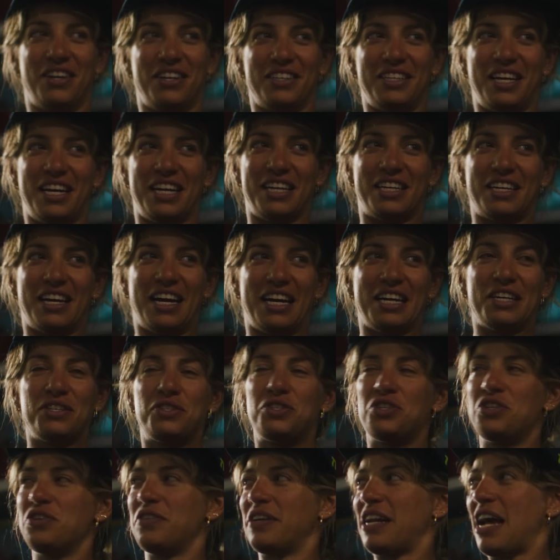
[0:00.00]
or I guess
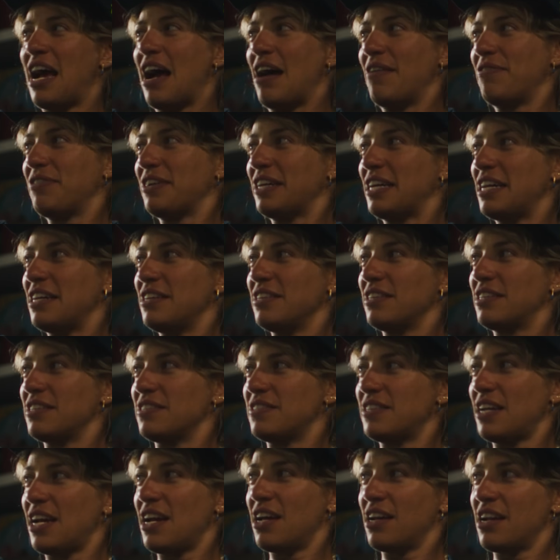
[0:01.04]
2.5 in case
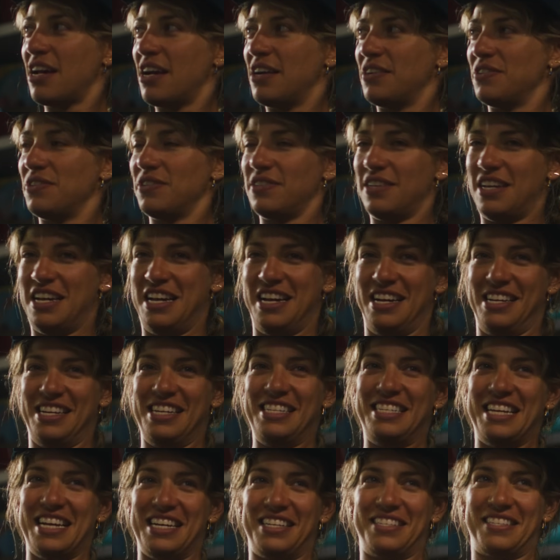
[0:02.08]
because Anna
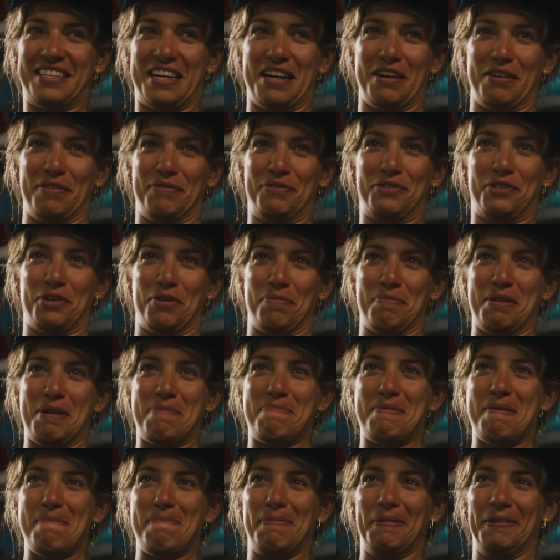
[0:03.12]
takes care of so many
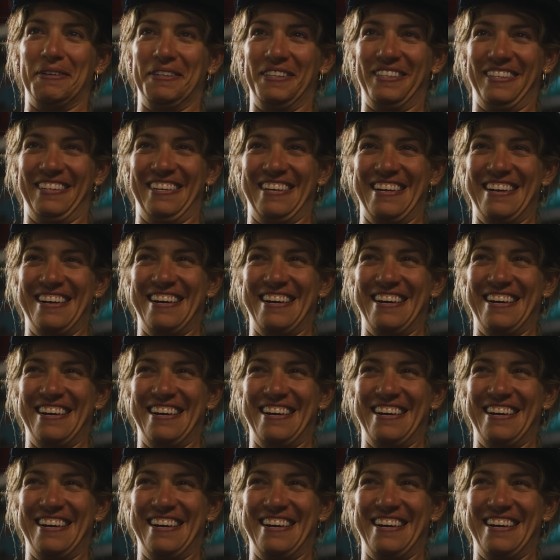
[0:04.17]
people.